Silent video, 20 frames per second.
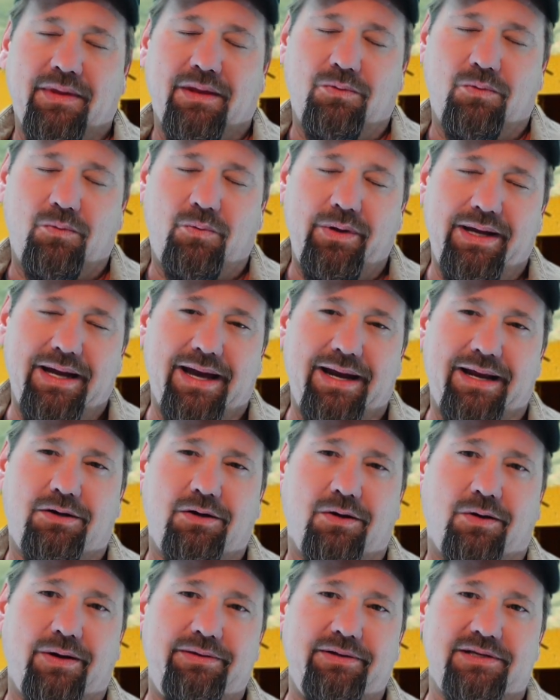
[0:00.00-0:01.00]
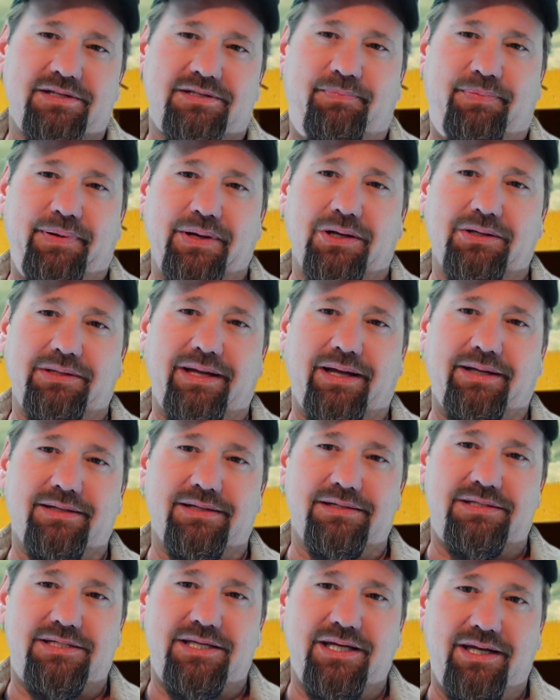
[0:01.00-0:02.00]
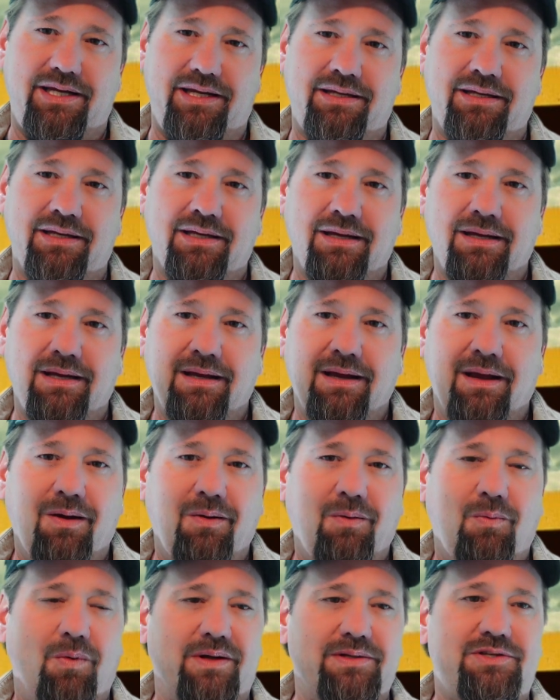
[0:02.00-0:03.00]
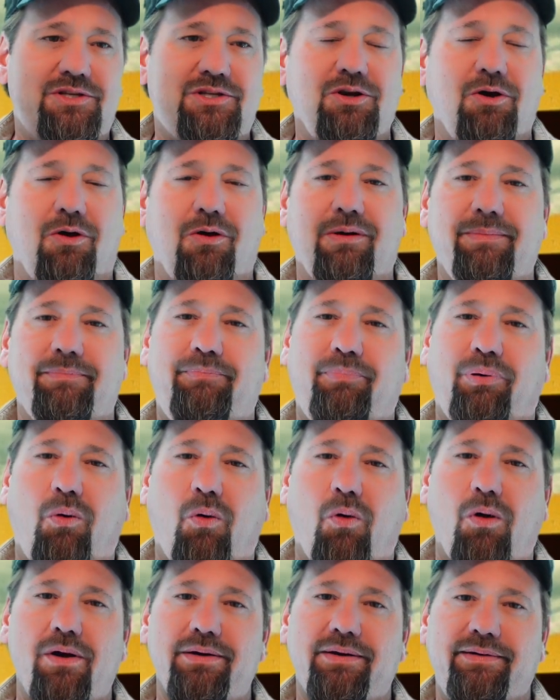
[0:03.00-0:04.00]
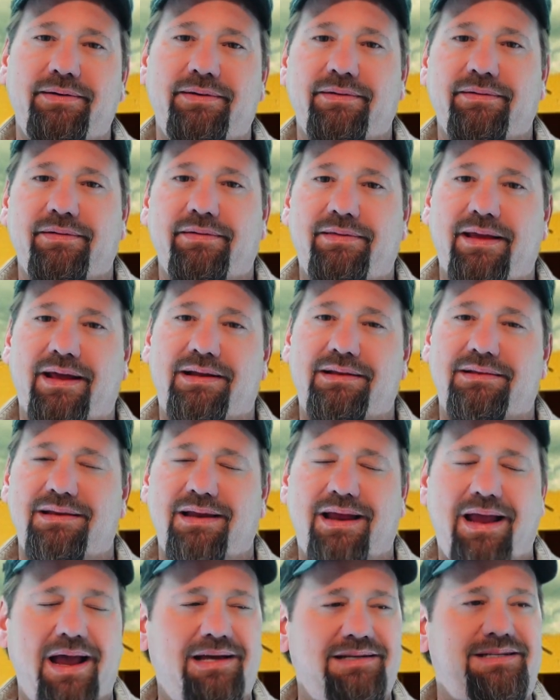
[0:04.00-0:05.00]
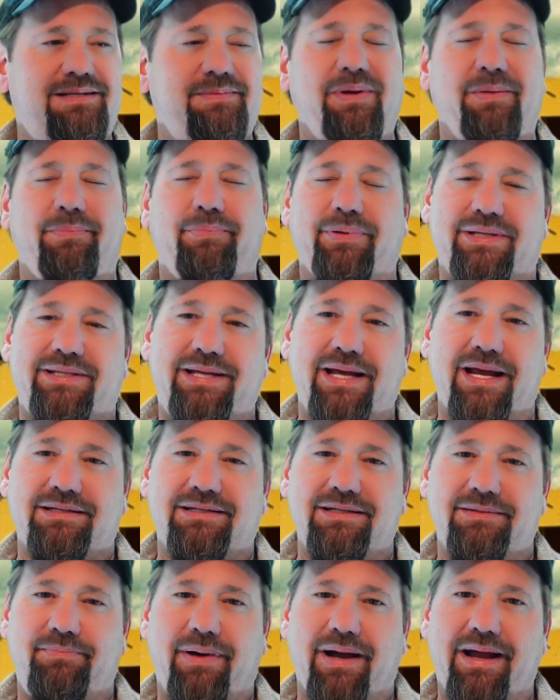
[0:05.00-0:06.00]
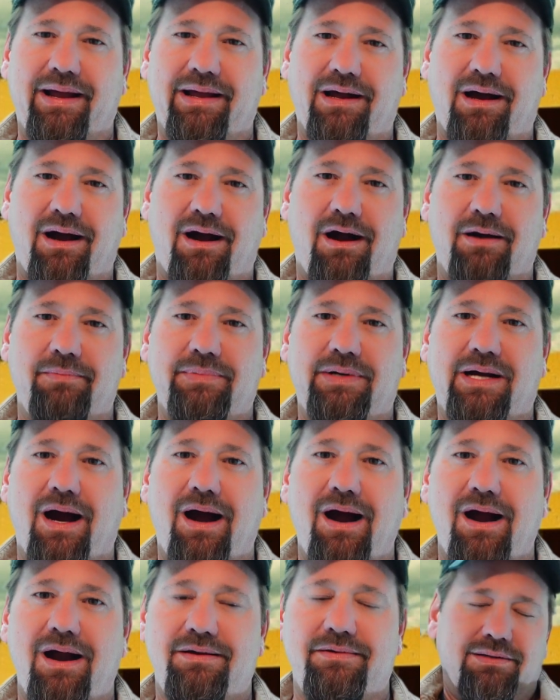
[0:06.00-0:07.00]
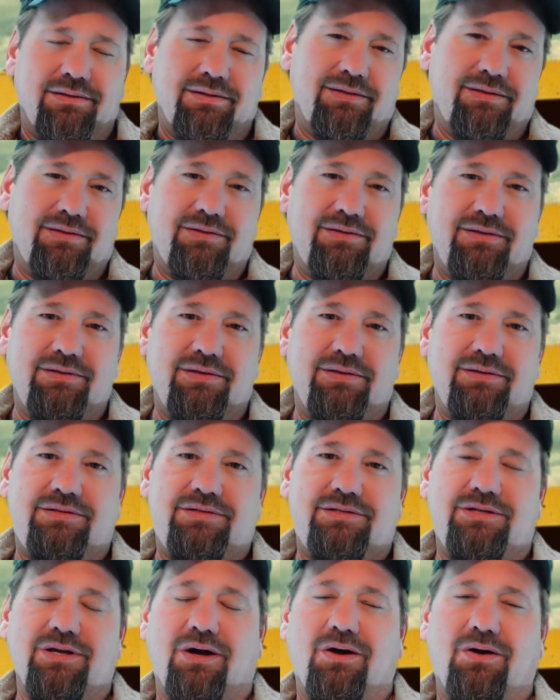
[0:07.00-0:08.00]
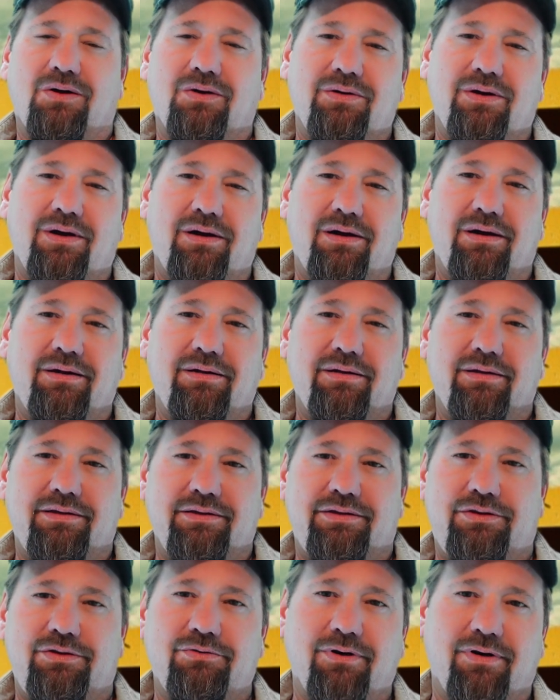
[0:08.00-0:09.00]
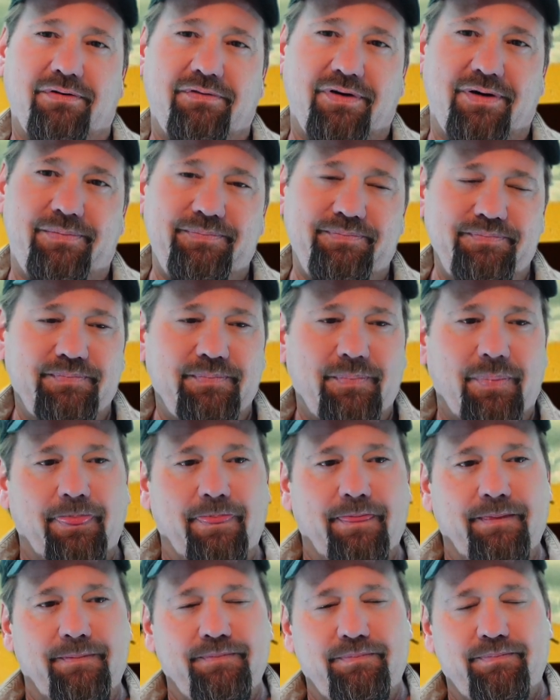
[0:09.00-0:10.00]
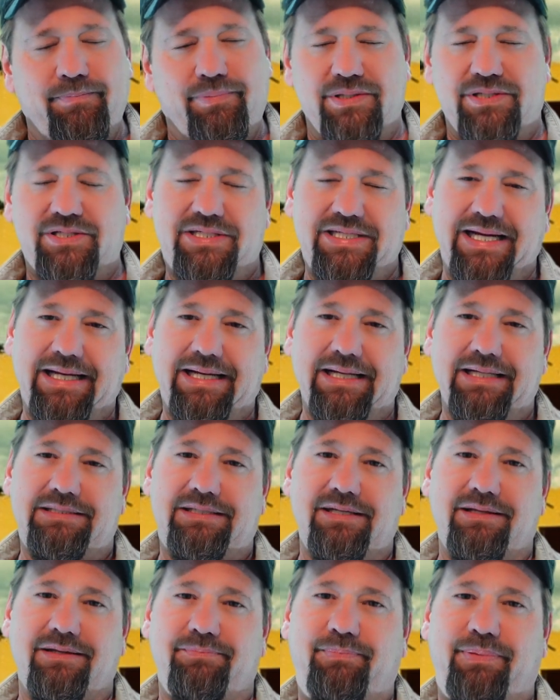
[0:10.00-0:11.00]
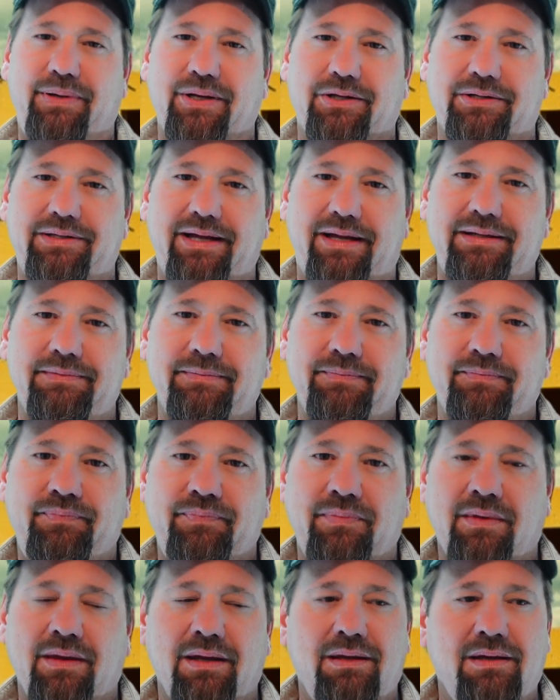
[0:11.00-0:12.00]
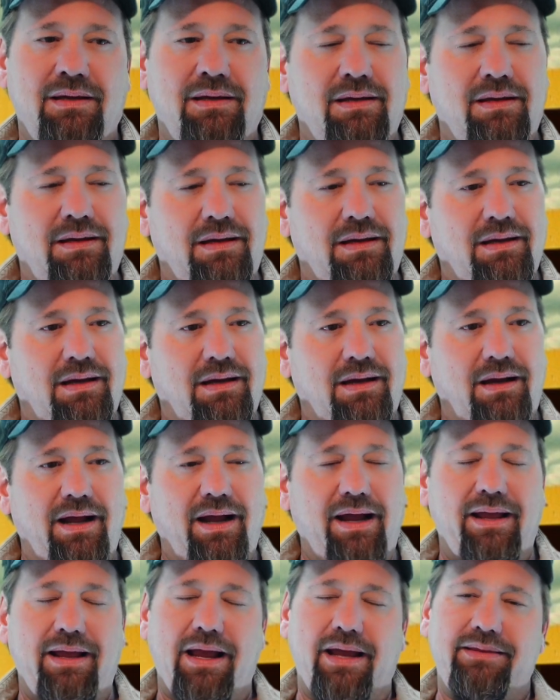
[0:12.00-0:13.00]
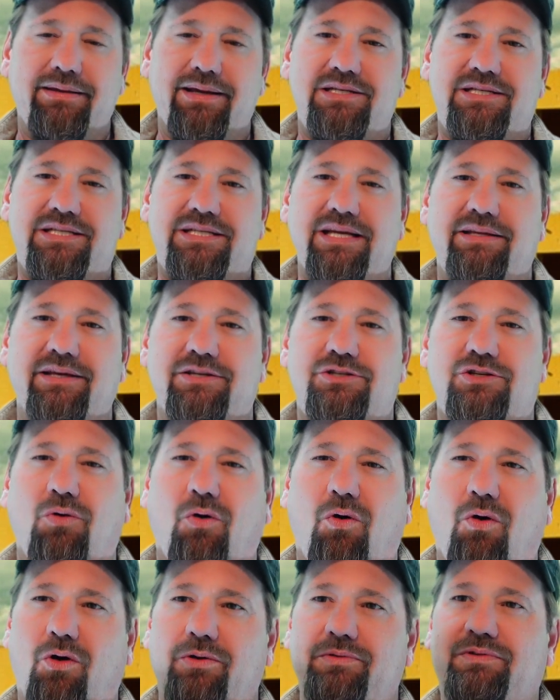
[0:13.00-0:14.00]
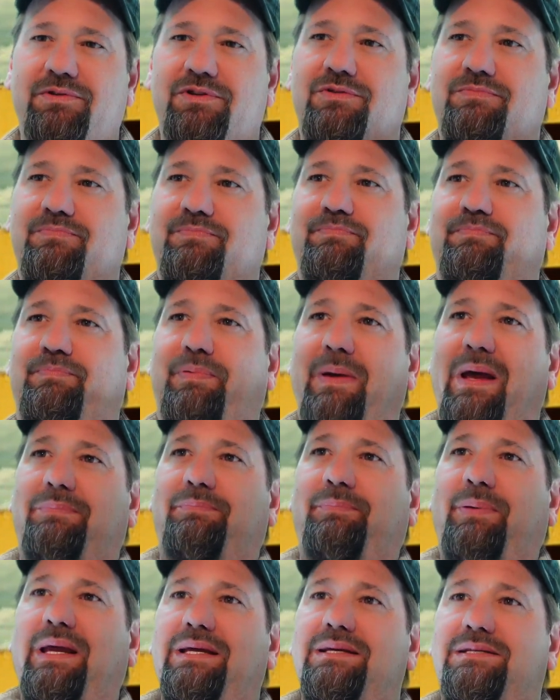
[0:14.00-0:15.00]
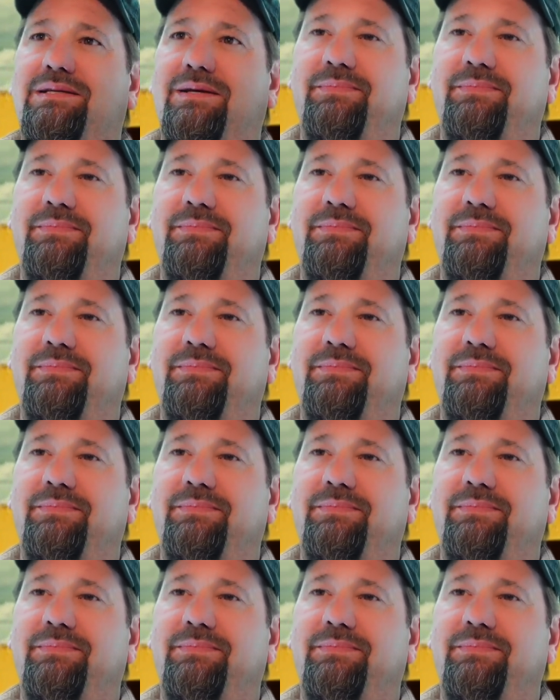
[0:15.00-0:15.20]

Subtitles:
we got to go in this building to see what's so important that has to be protected by an armed guard. So the two of them proceed into the building, and they see this old big piece of